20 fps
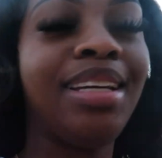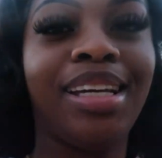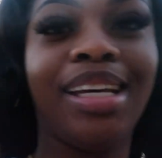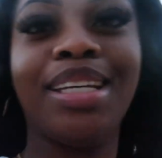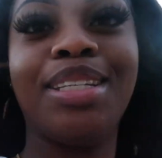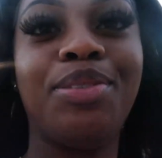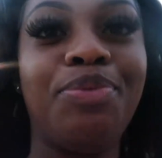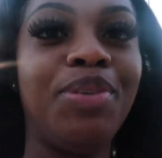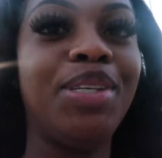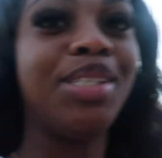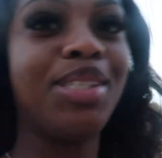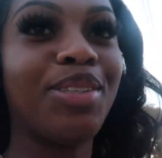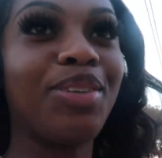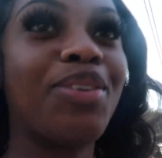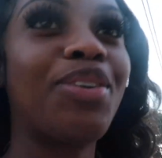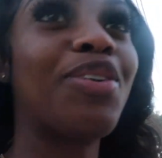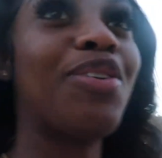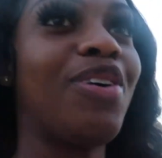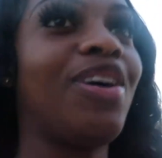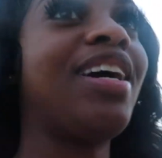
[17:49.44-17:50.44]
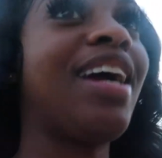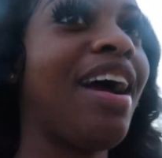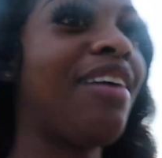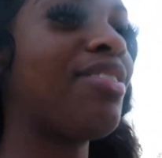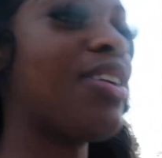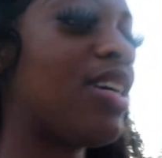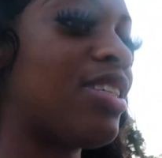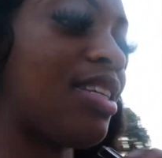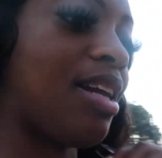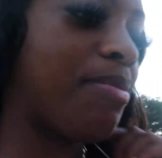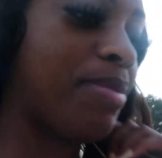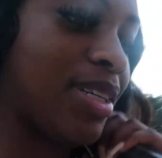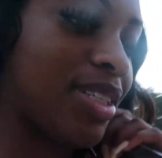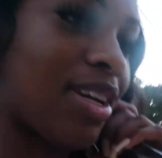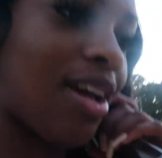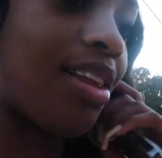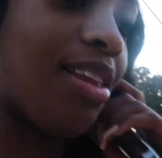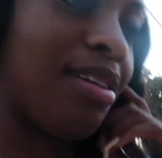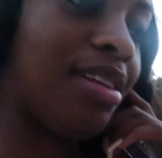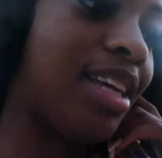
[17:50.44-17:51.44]
It's me still recording after I said I'm gonna
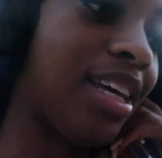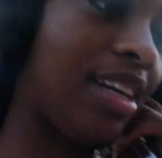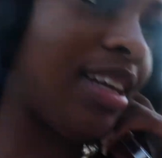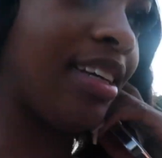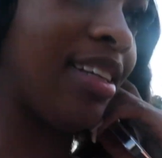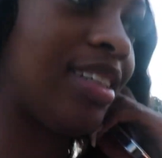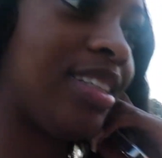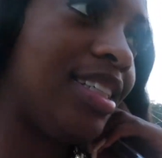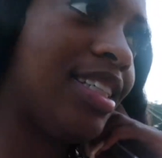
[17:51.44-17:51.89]
shout out later.